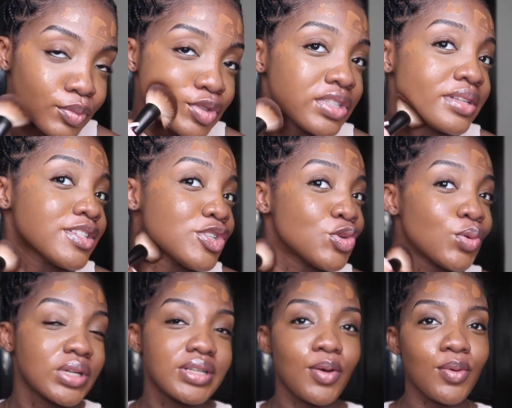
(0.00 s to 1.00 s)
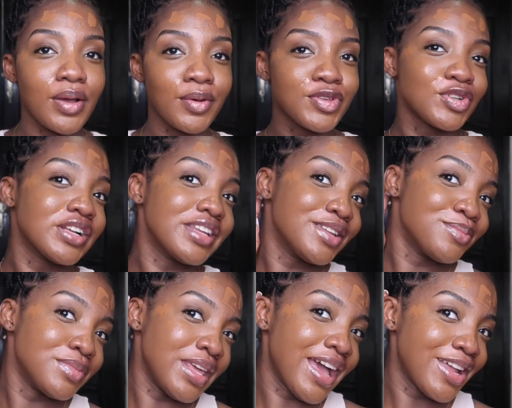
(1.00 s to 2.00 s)
So sometimes you wonder why when you clean
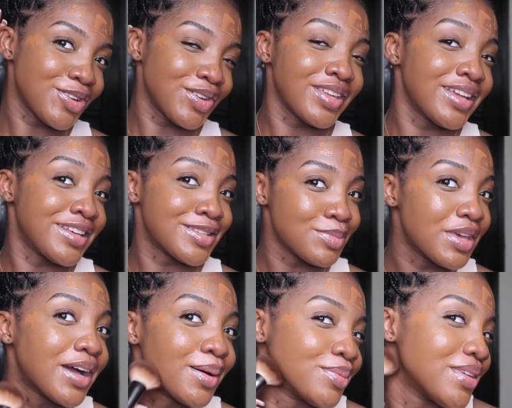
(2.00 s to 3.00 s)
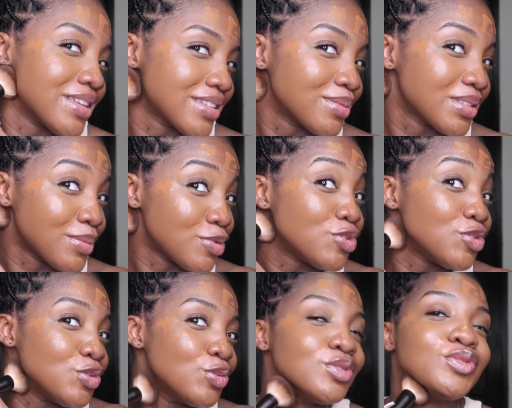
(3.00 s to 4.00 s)
behind your ear there's makeup here. Sometimes
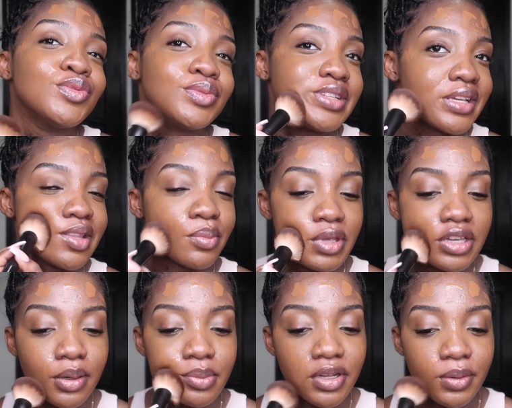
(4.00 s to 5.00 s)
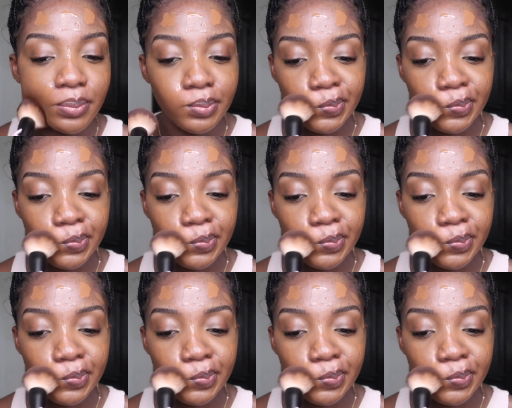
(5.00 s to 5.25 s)
you do take the makeup down.